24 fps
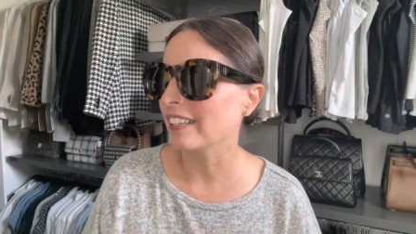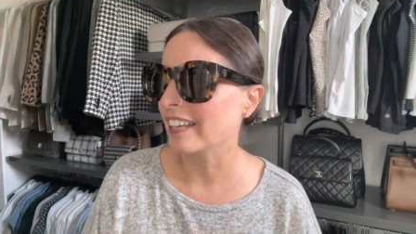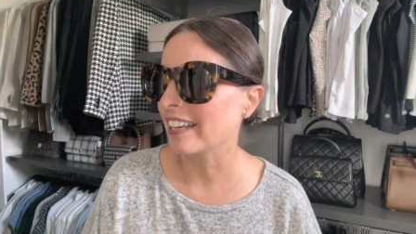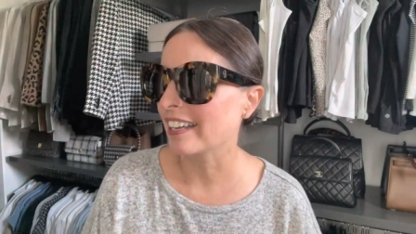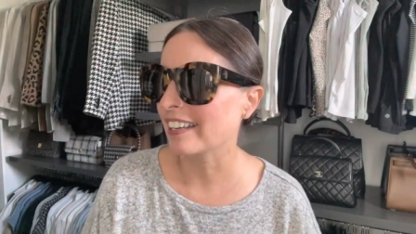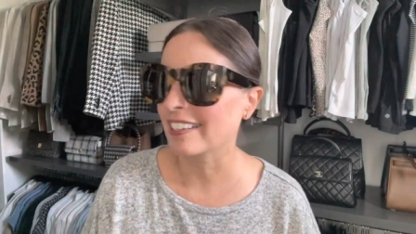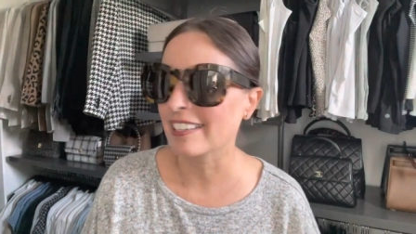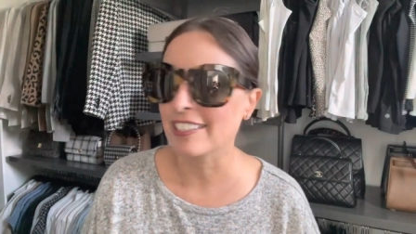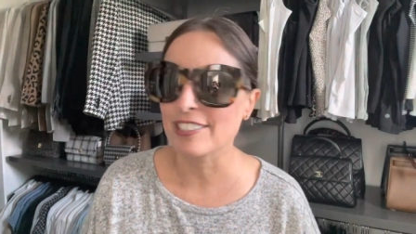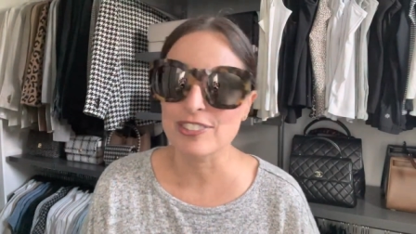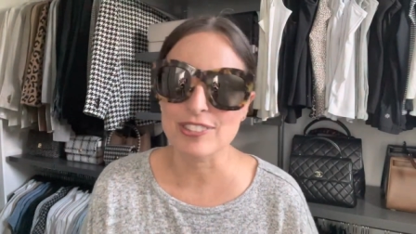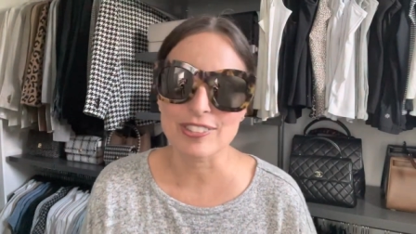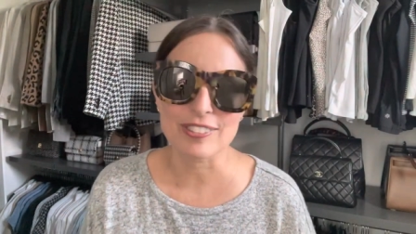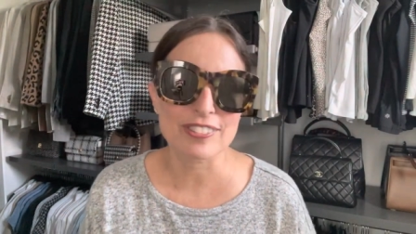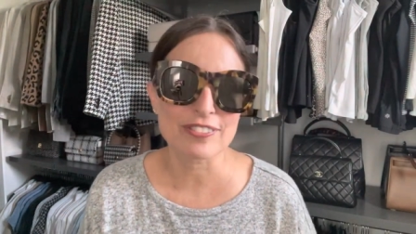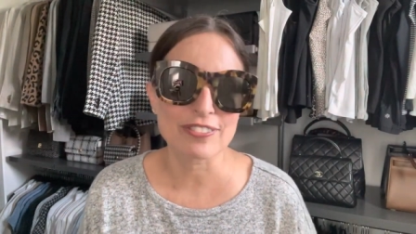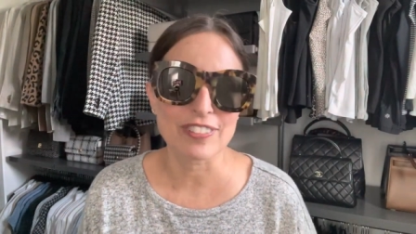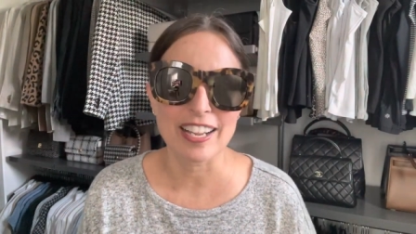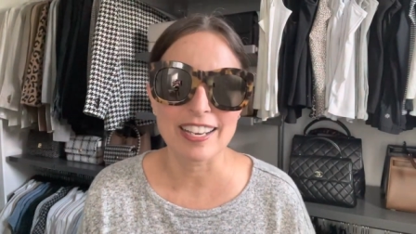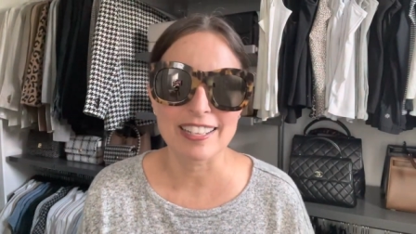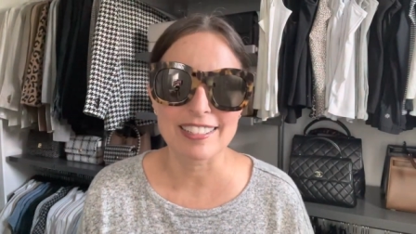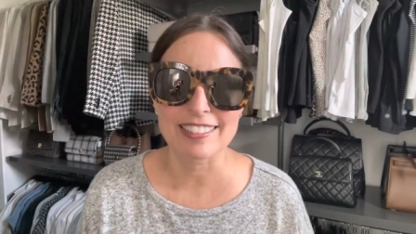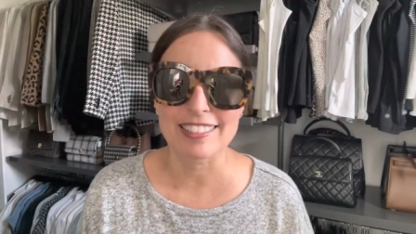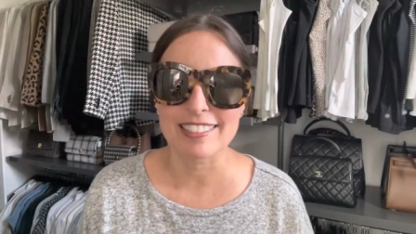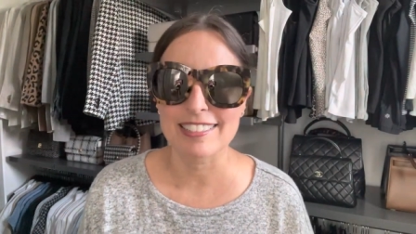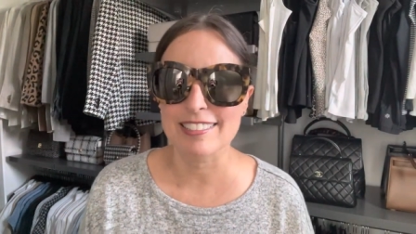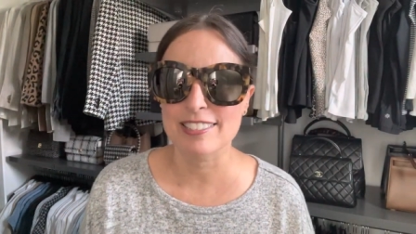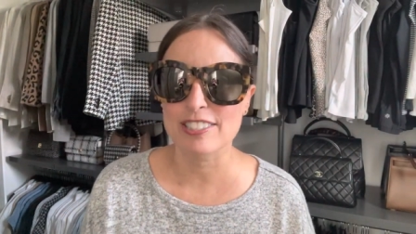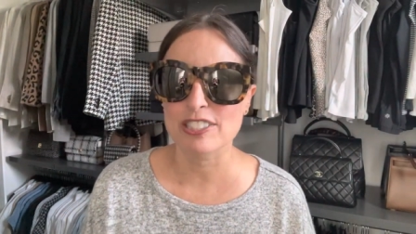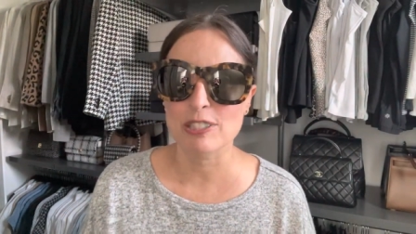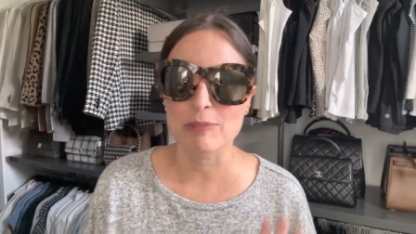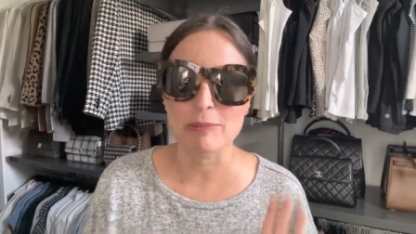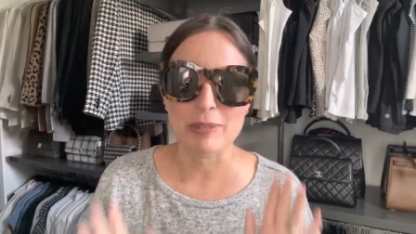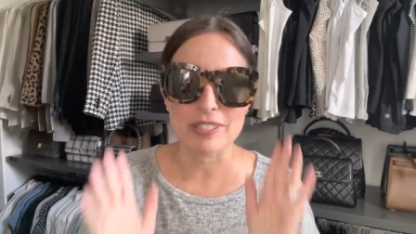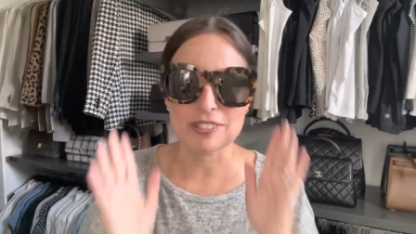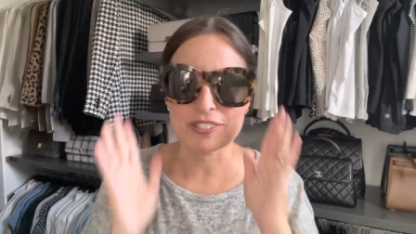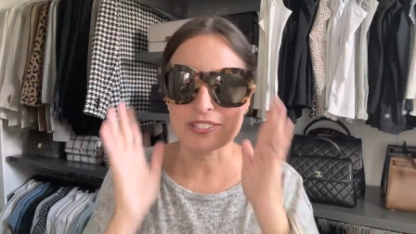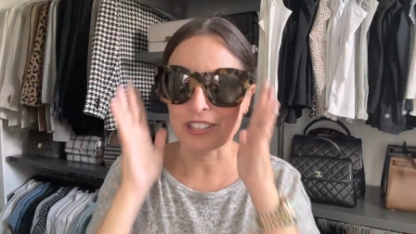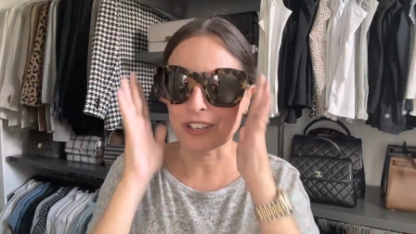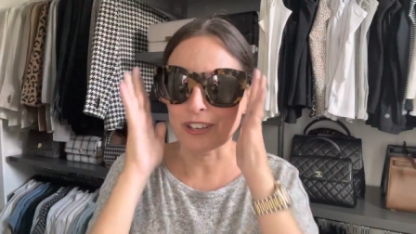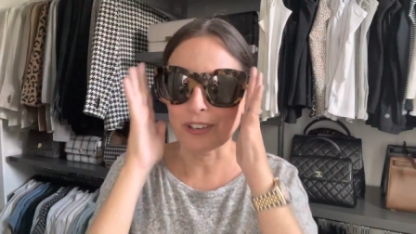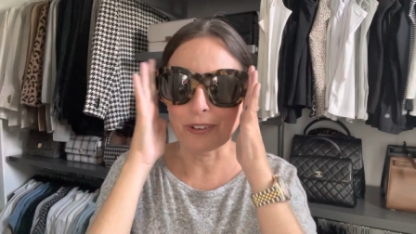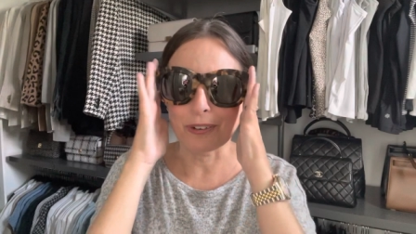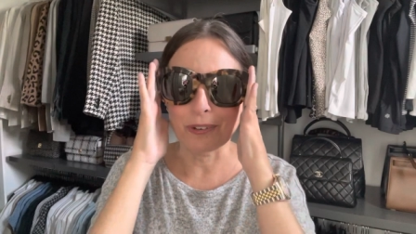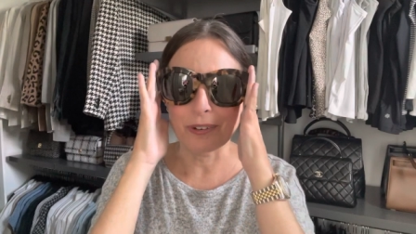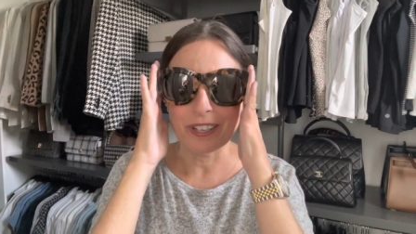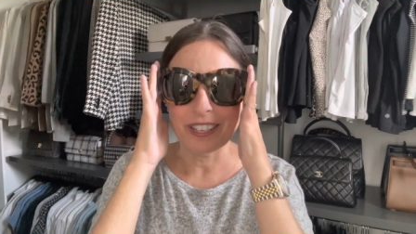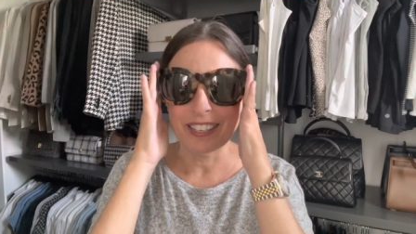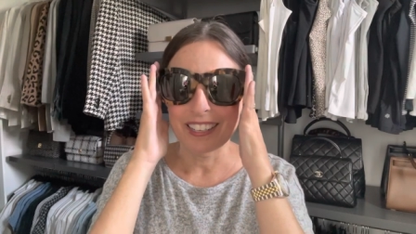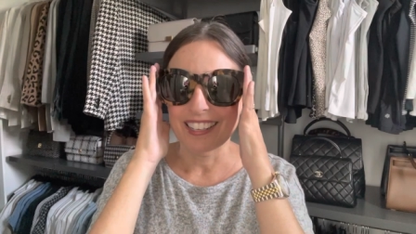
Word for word: And I just find these to be so,